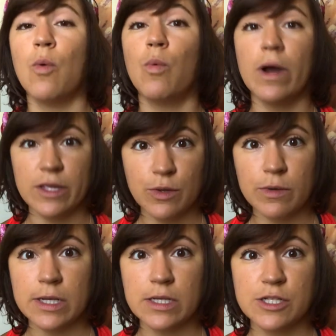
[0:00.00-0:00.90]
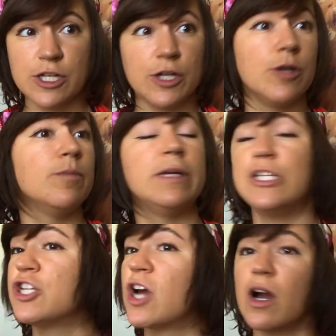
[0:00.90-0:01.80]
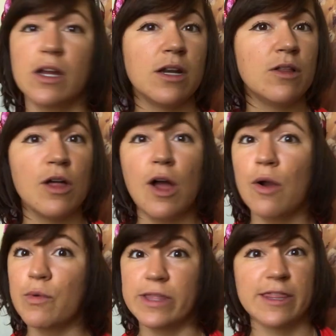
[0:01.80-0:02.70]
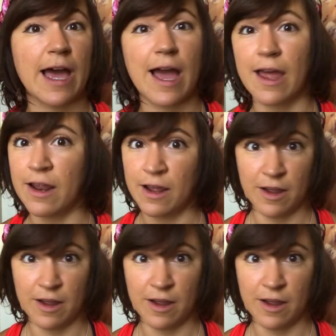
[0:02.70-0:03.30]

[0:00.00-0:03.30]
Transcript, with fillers: what you want to do, be chugging along with that